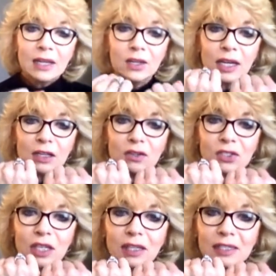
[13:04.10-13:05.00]
Can you
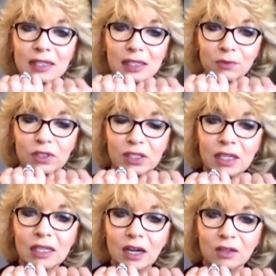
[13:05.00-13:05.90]
see the difference in the
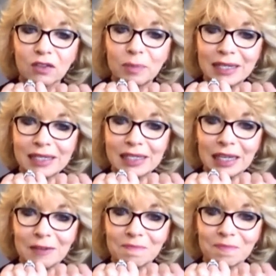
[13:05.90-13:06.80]
color of my
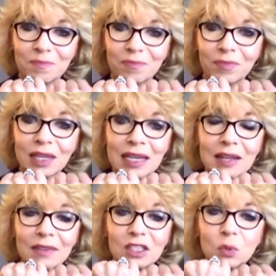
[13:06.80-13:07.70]
skin?
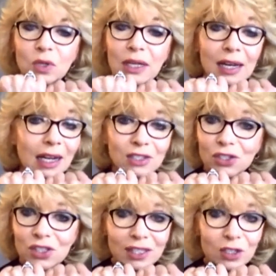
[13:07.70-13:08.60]
This one, and I
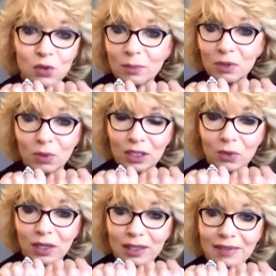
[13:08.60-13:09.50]
just did the treatment really
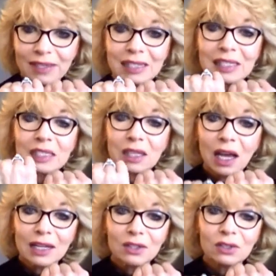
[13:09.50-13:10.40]
quickly. This is
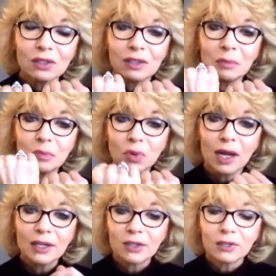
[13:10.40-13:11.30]
lighter,
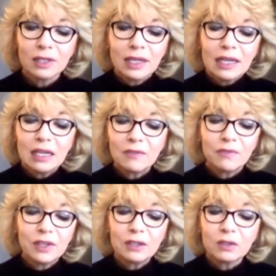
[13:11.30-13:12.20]
brighter. It
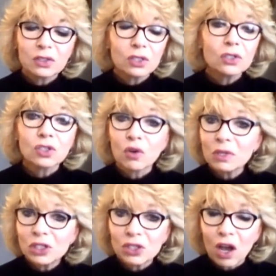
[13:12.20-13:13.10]
feels so
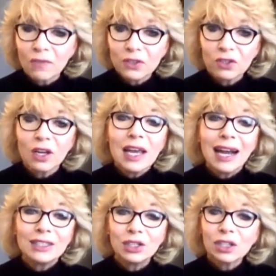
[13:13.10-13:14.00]
much softer.
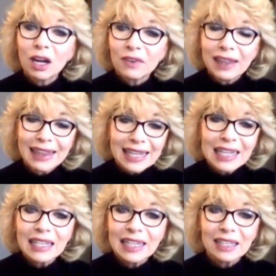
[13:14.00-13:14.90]
I took off a
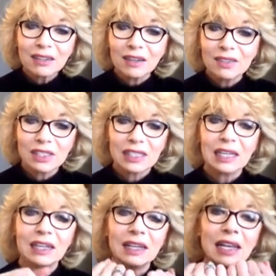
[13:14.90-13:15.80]
thin layer of
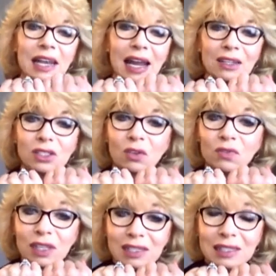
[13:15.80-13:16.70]
skin. And so
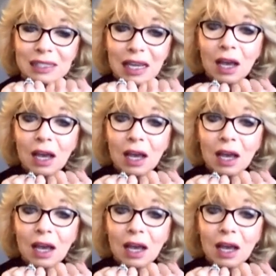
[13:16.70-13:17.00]
this,